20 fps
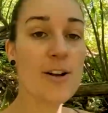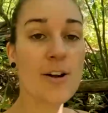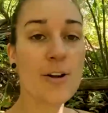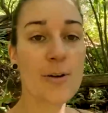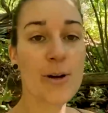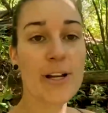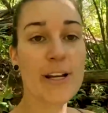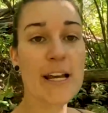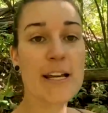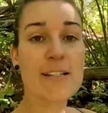not
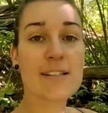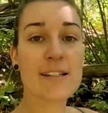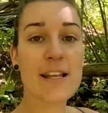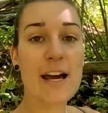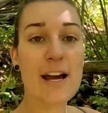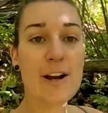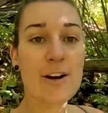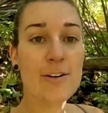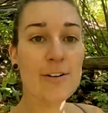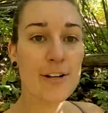quite as
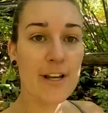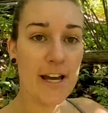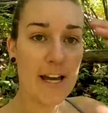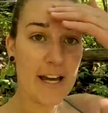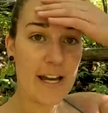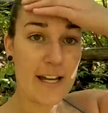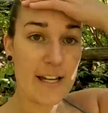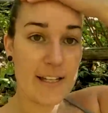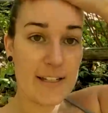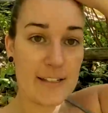loud
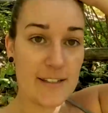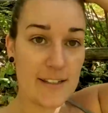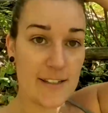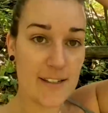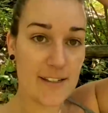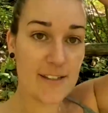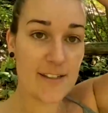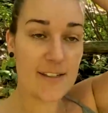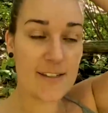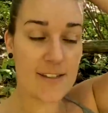
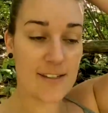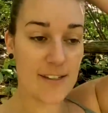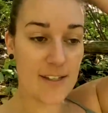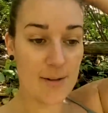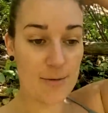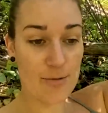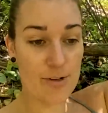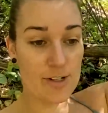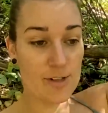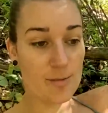as it
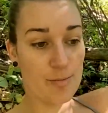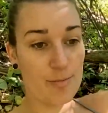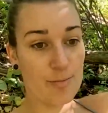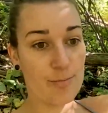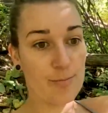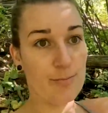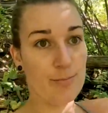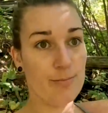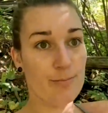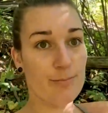was
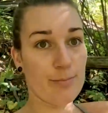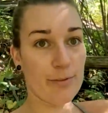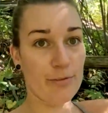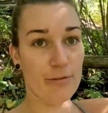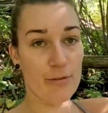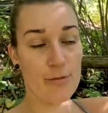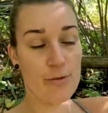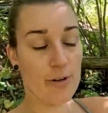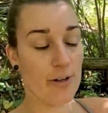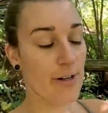
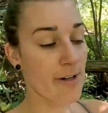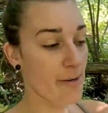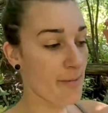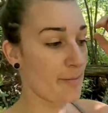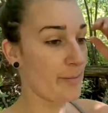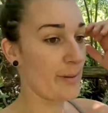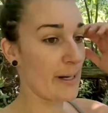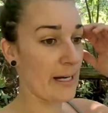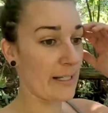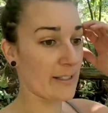before,
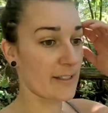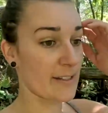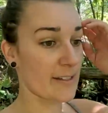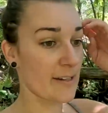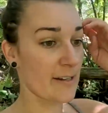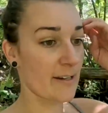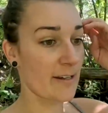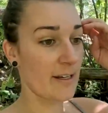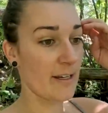but